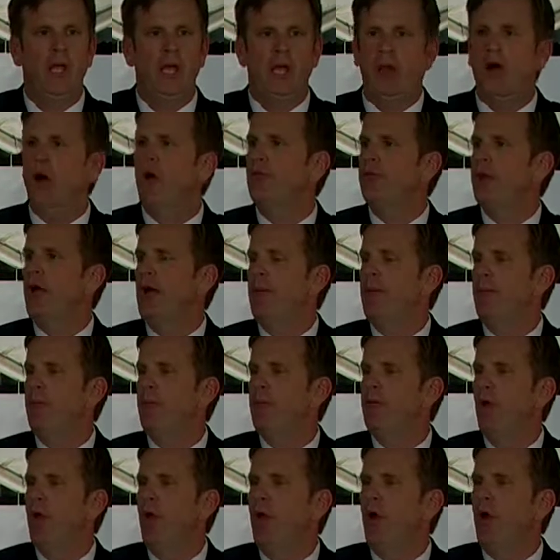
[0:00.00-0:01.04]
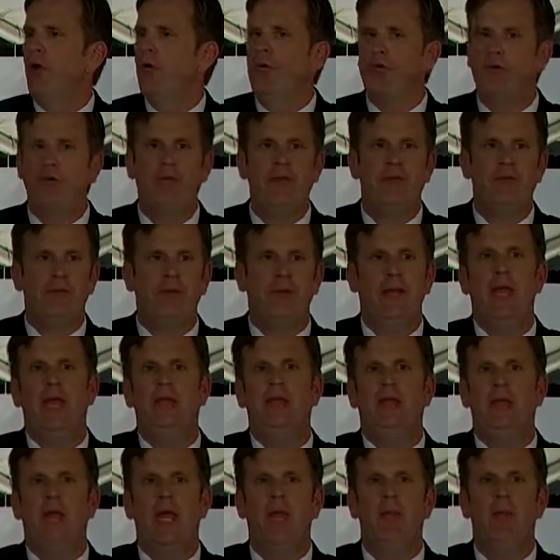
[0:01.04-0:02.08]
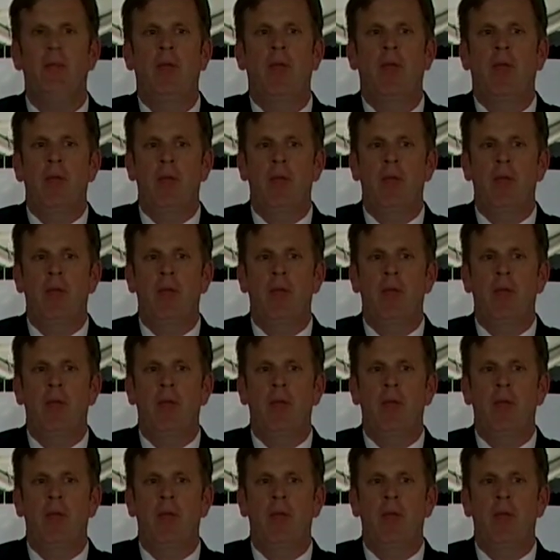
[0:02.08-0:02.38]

and Alzheimer's are changing landscape,